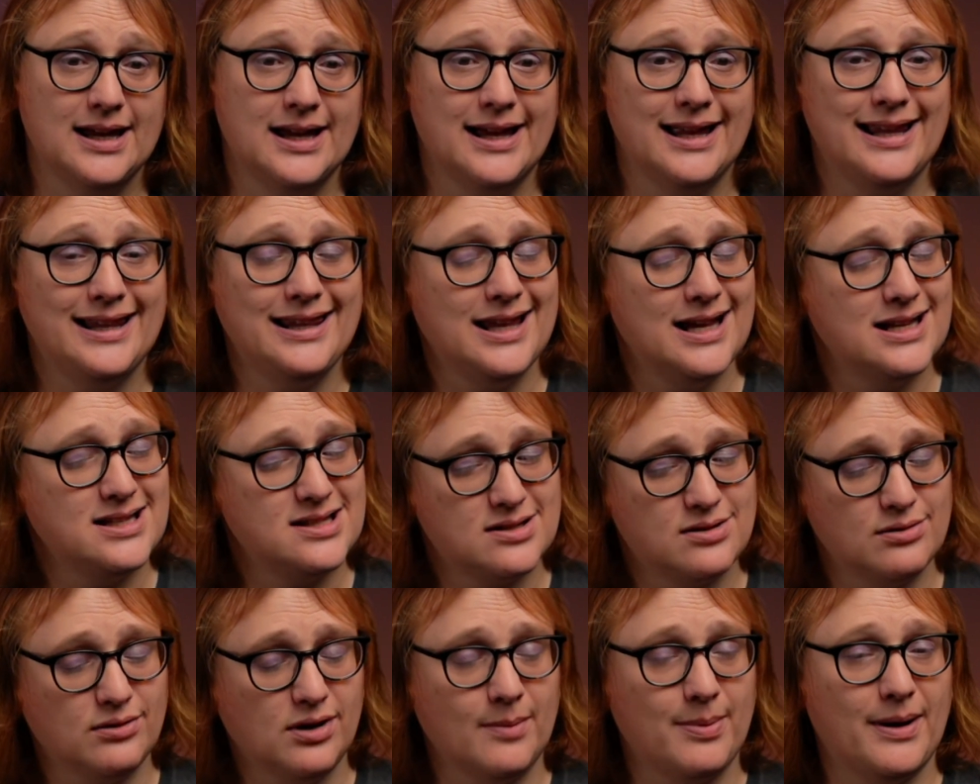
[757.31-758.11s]
Let's
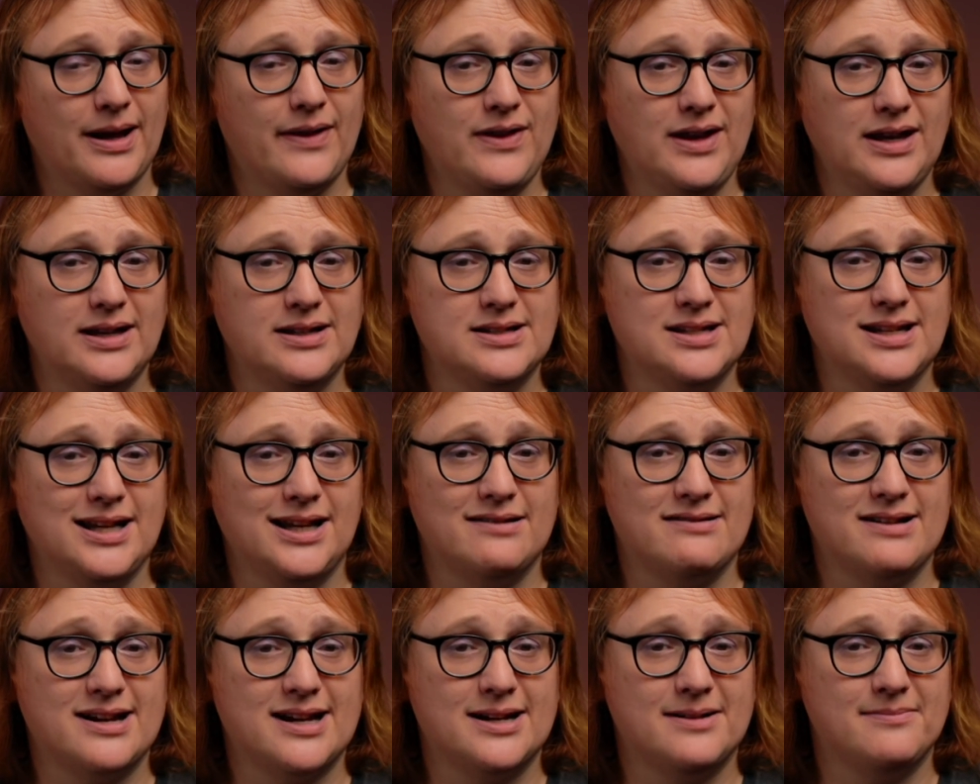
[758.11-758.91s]
talk about the
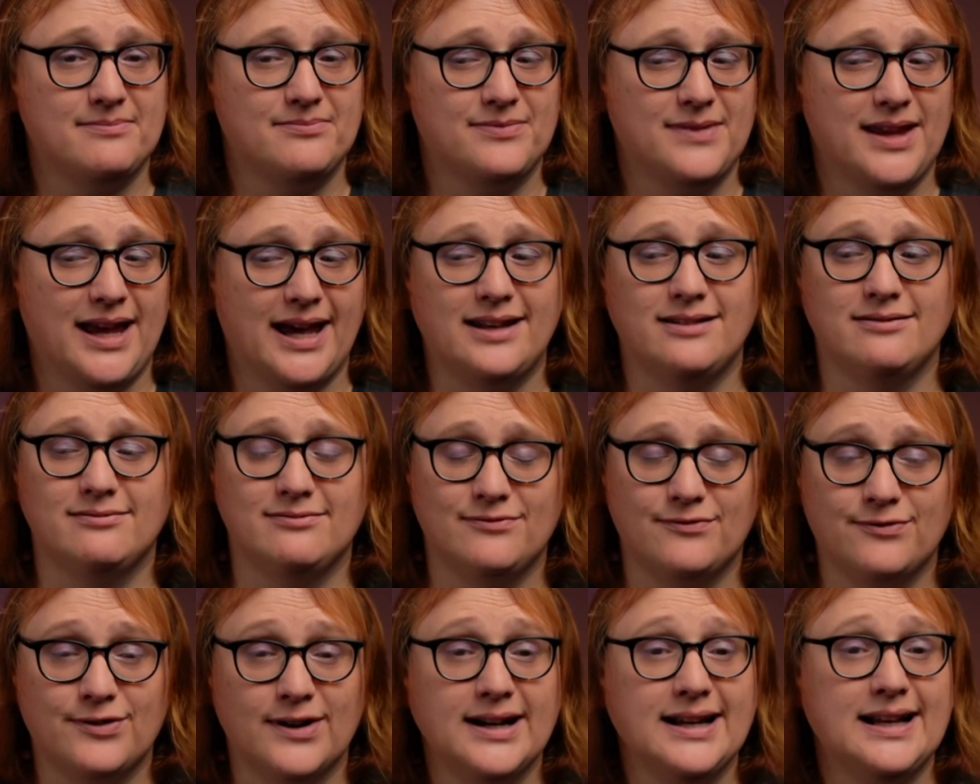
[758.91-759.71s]
interior. And
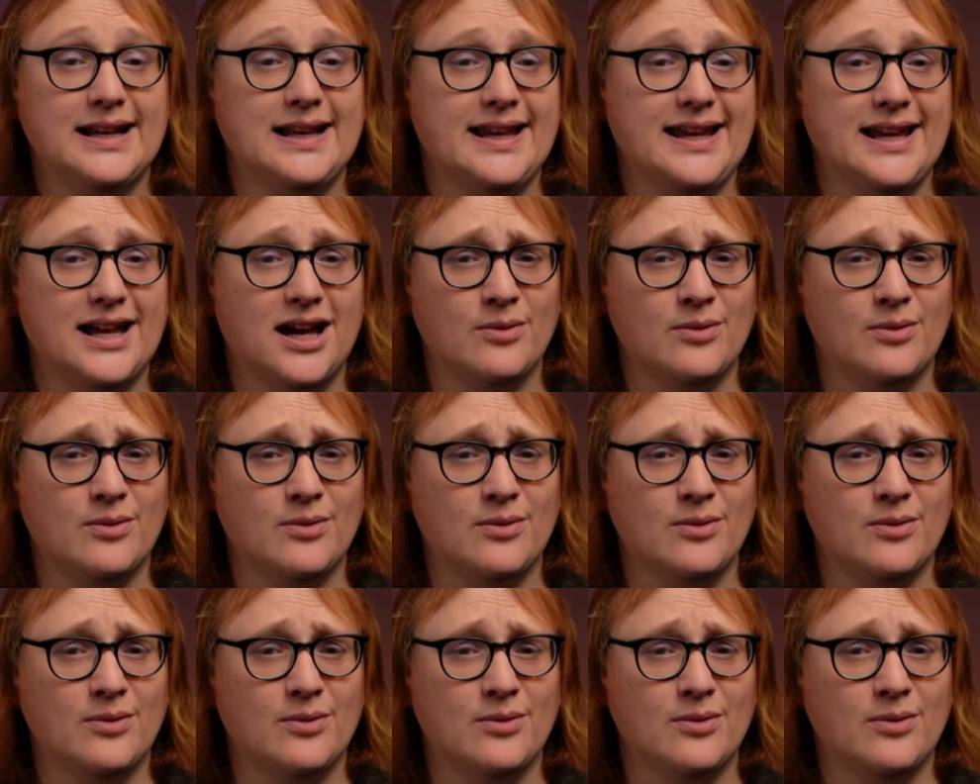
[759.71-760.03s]
frankly,